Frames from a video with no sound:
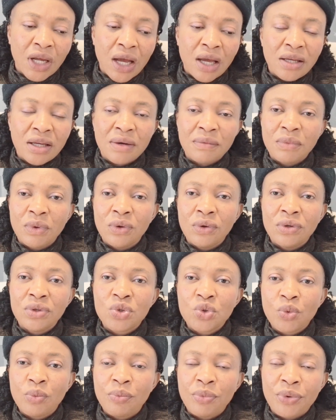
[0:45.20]
I am going
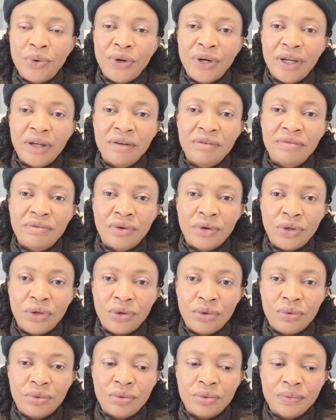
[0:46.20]
to pray for
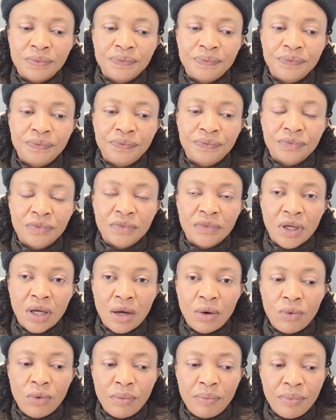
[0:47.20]
you.
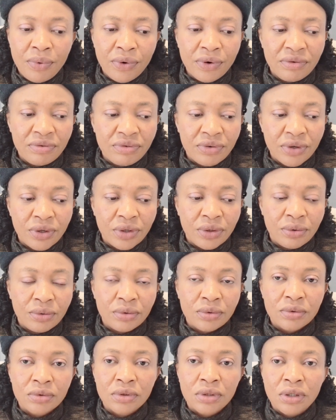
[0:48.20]
I will pray for
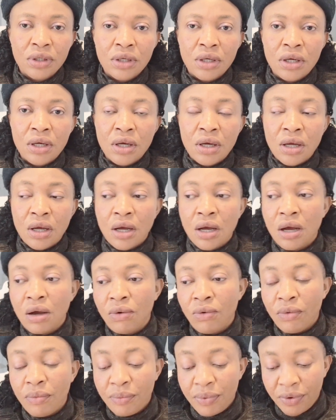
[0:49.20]
you. I
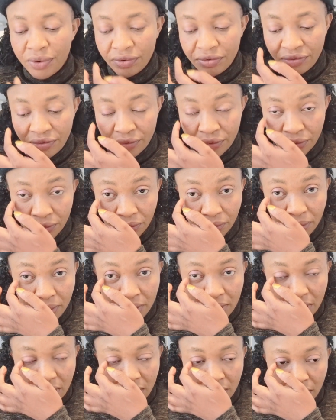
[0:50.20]
will pray for you.
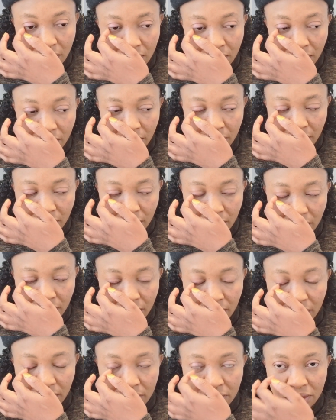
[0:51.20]
Hallelujah.
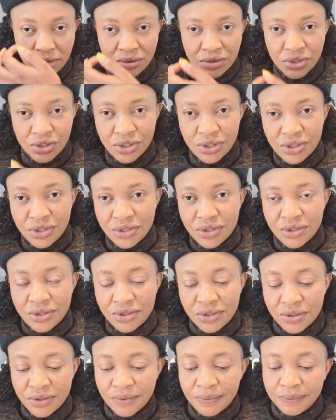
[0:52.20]
Glory to
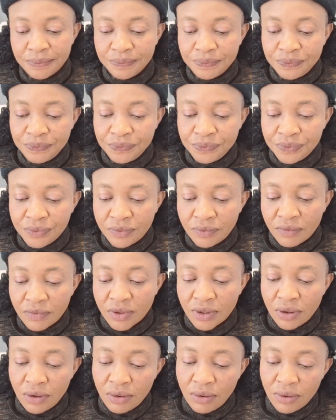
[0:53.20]
Jesus.
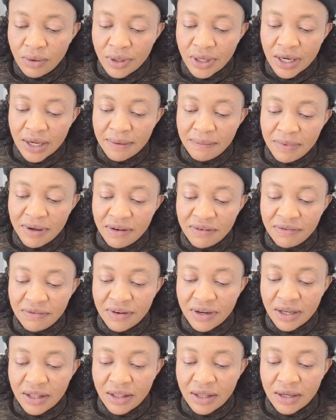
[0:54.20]
Glory, Abba,
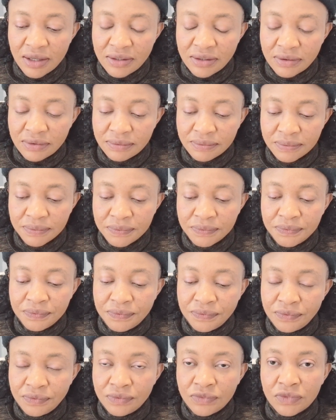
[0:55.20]
Father.
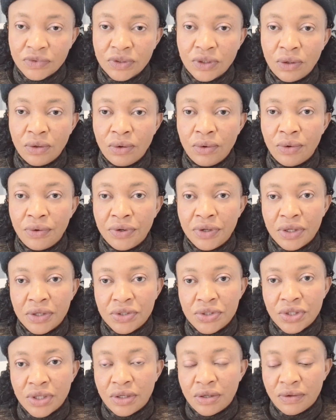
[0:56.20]
Glory,
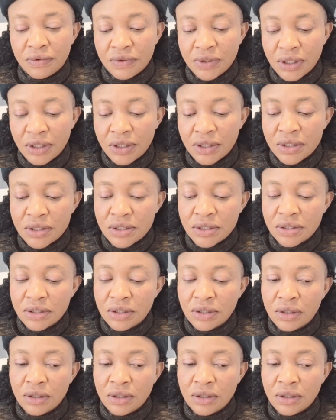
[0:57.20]
Ancient of Days.